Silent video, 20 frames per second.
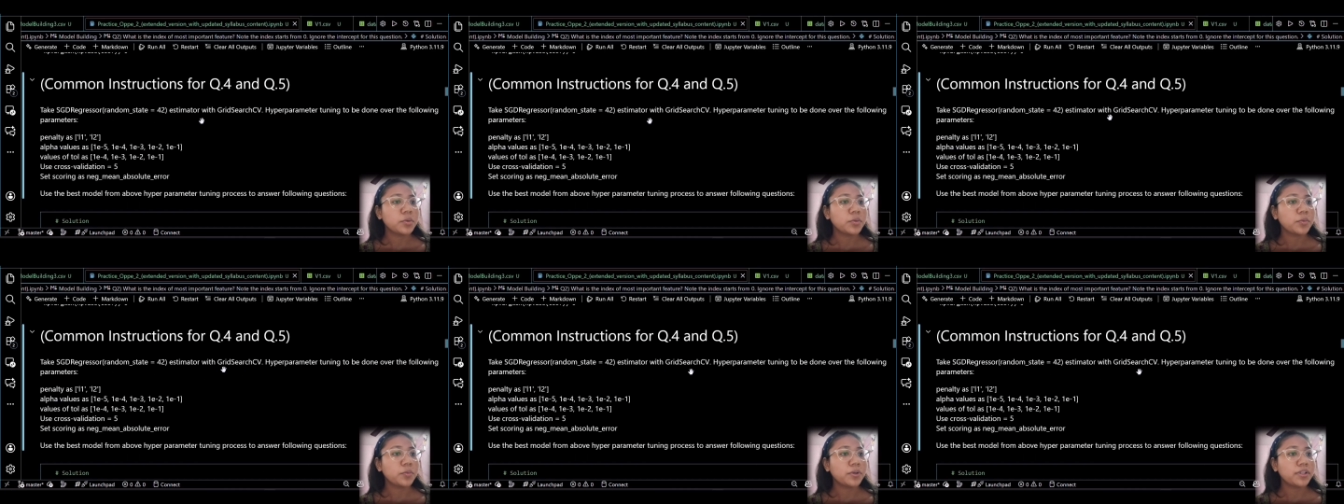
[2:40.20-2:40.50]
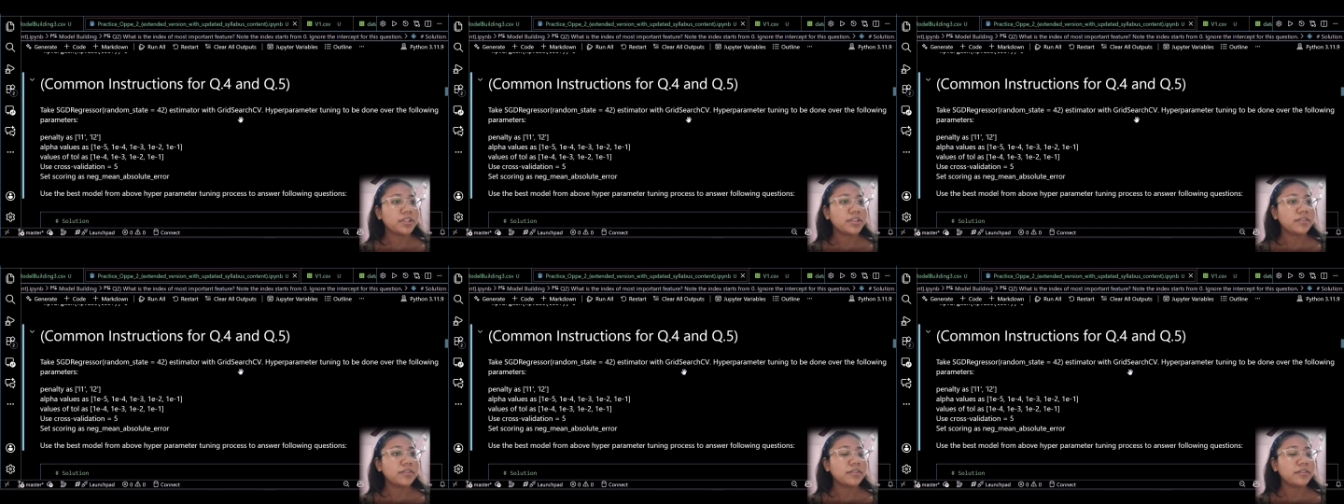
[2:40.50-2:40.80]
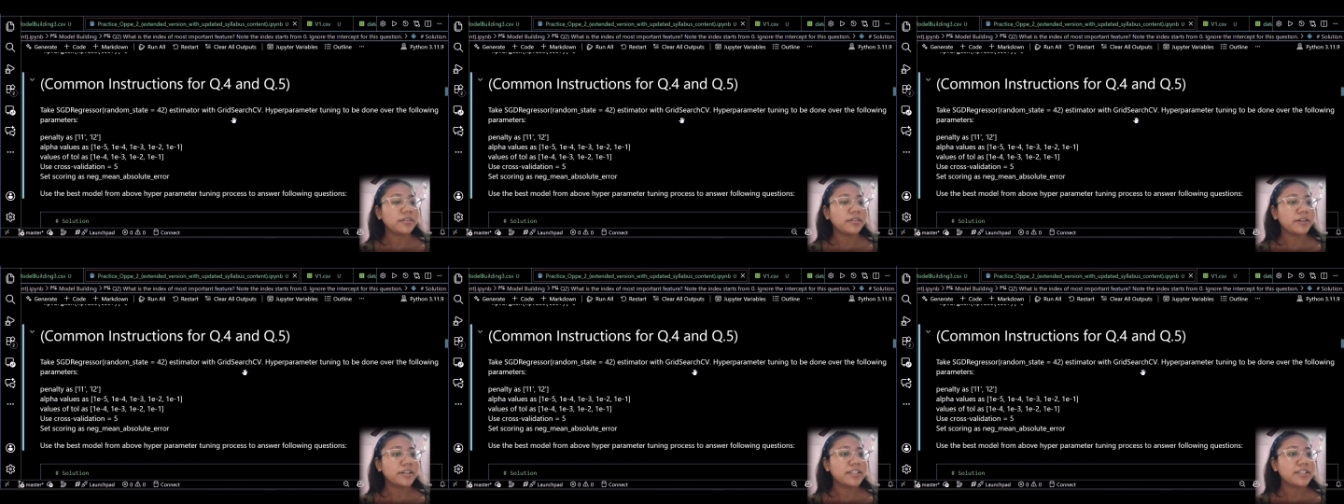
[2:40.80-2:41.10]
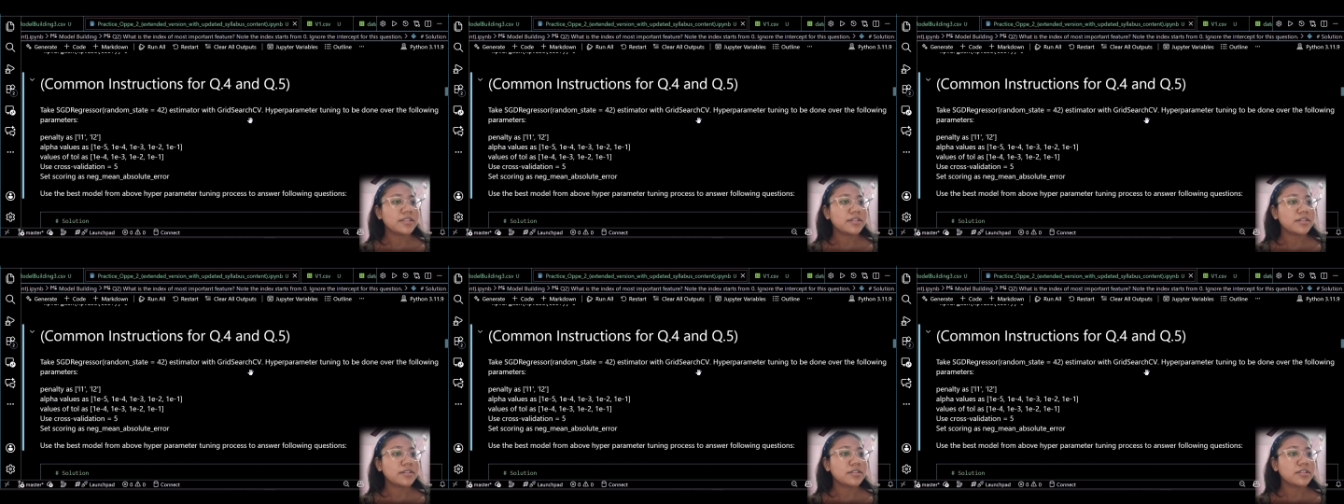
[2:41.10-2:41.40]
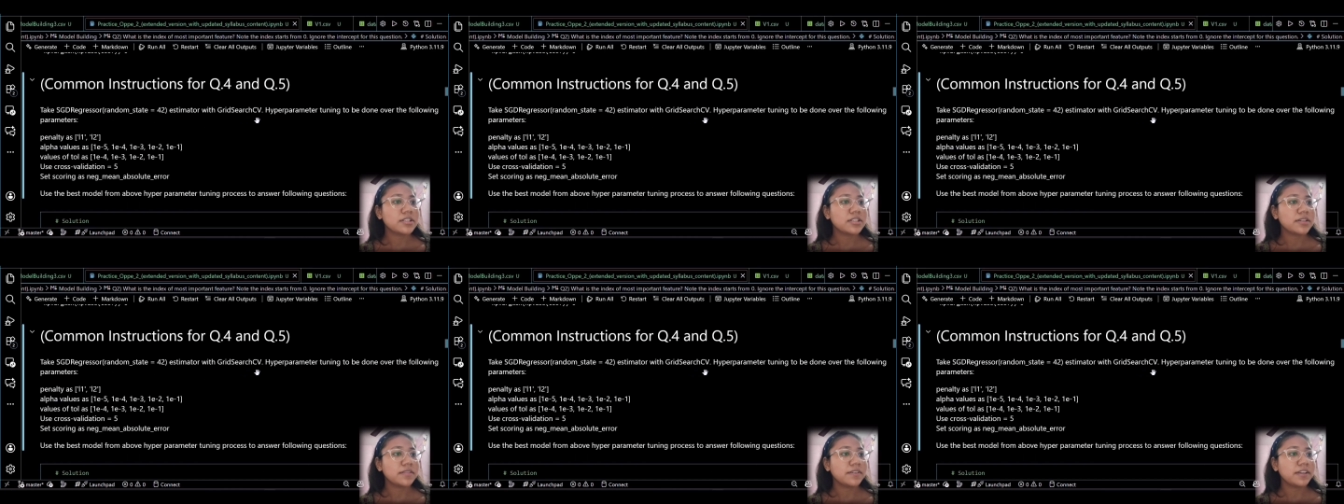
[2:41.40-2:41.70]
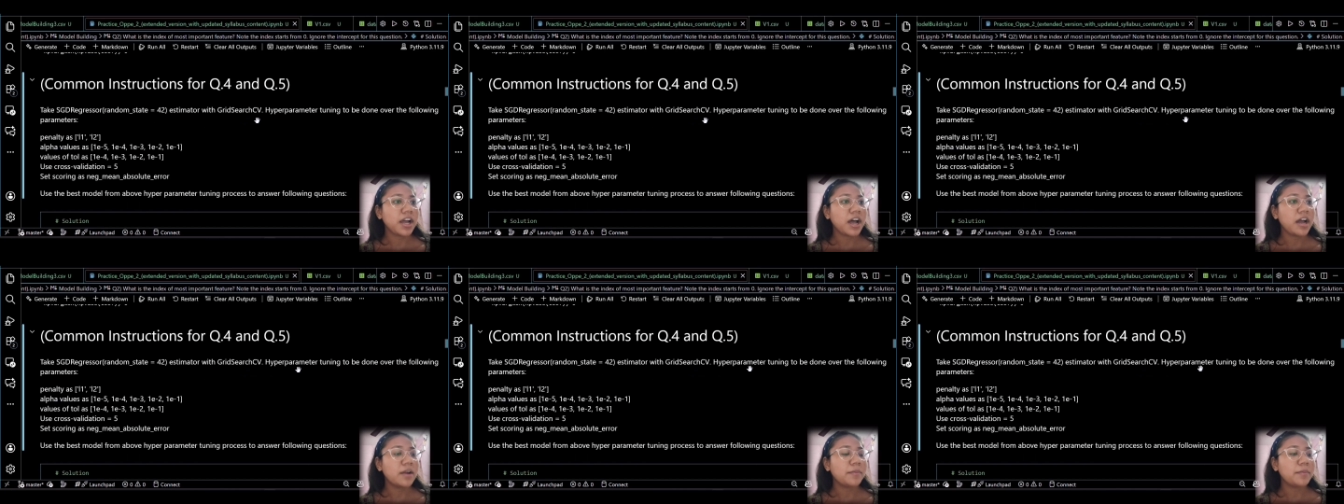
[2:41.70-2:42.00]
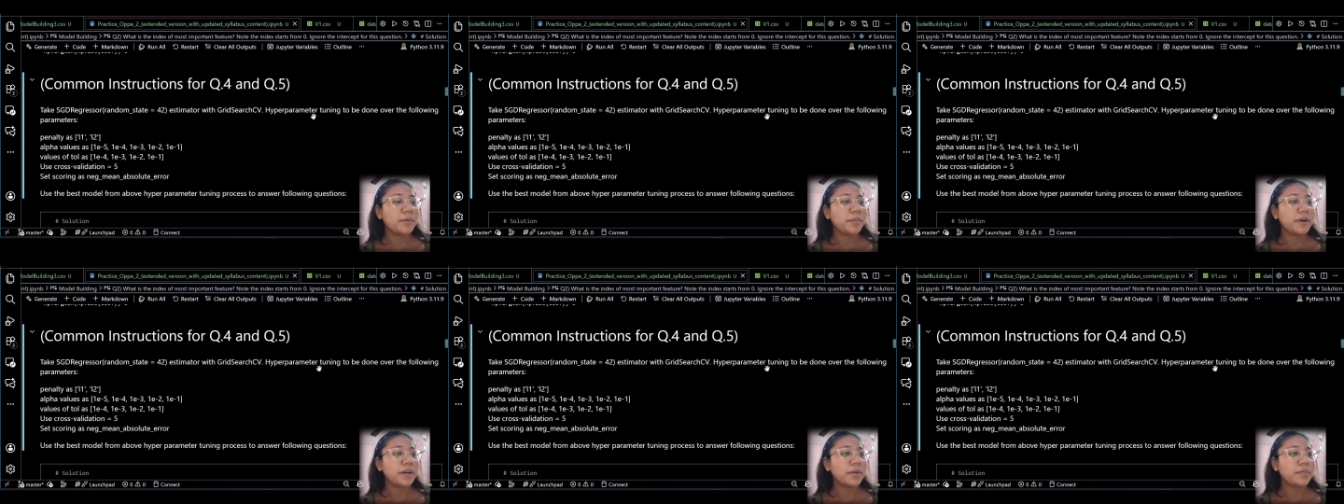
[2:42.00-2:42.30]
with grid search CV,
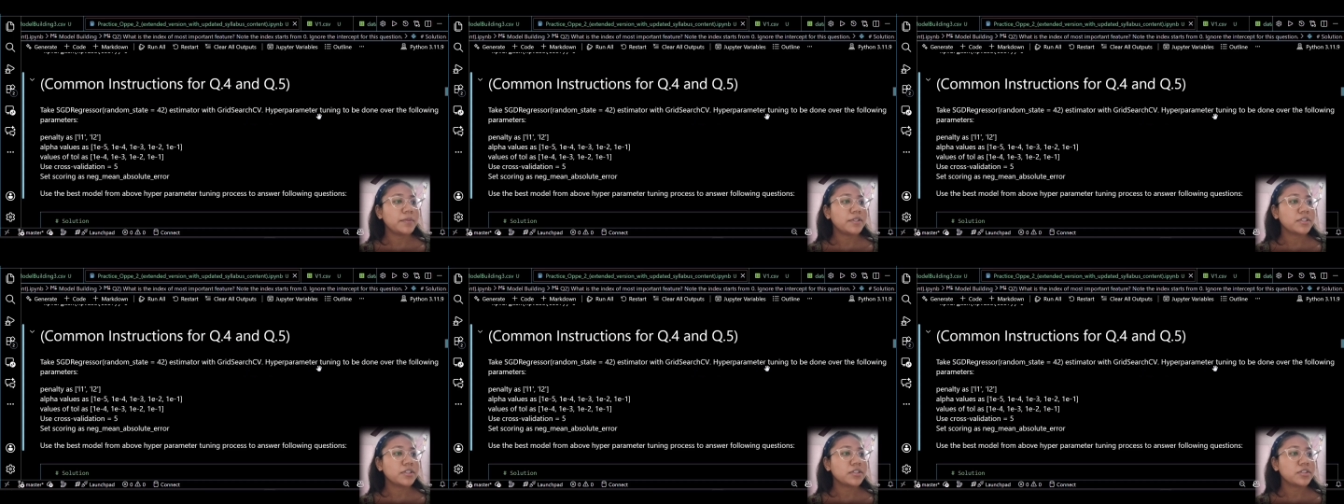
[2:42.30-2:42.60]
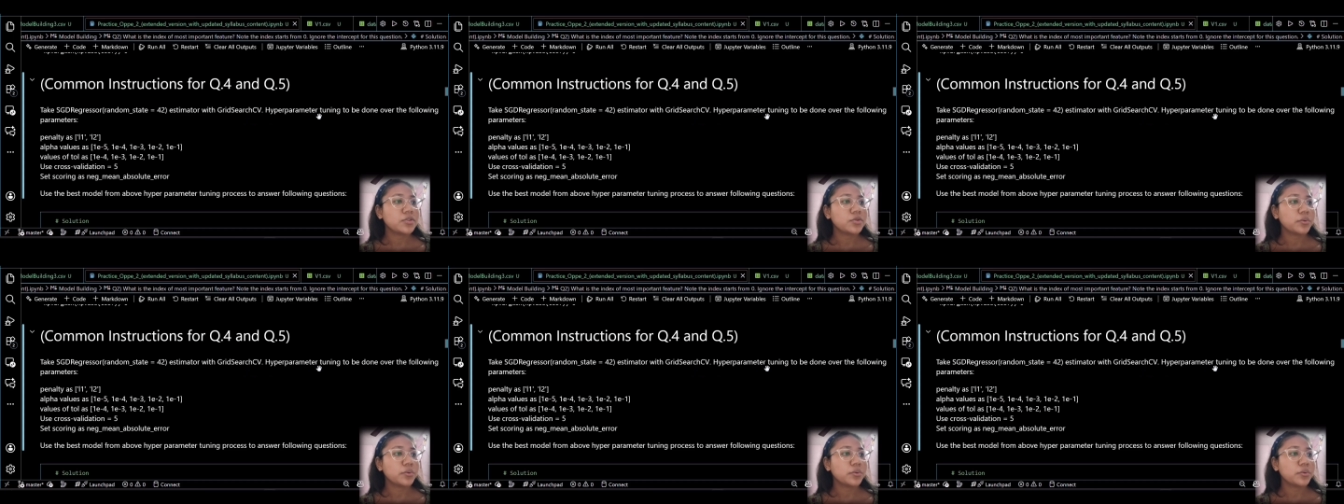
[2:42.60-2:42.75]
hyperparameter